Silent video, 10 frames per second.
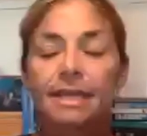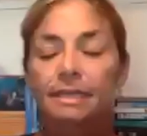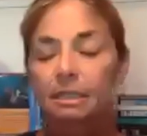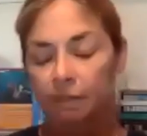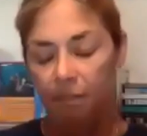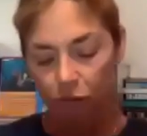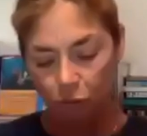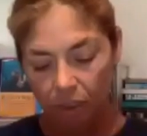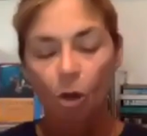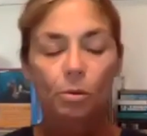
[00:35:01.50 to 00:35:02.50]
because we know
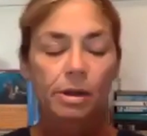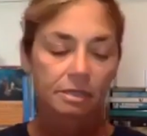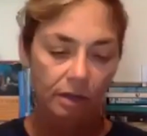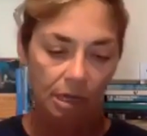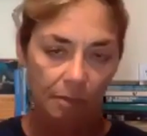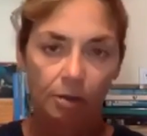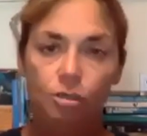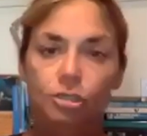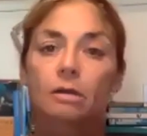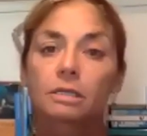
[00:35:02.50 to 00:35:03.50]
we're talking about
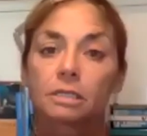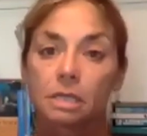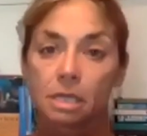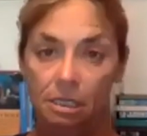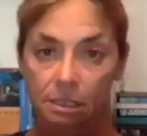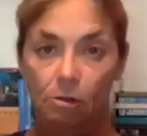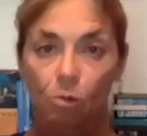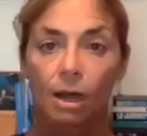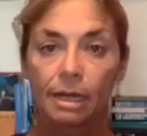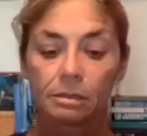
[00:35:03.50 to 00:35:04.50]
sharks, and yes, they're
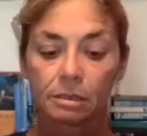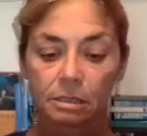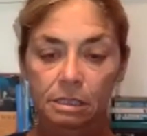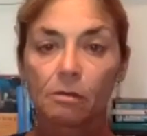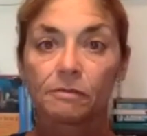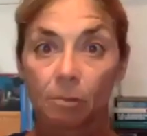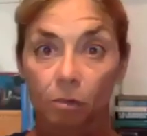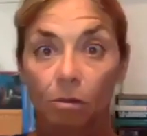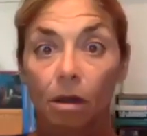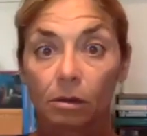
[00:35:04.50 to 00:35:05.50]
wild, and some of them require a
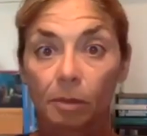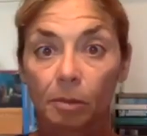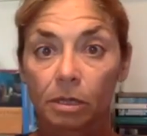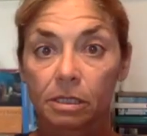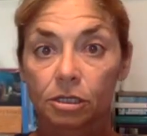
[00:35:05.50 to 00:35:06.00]
little bit more attention.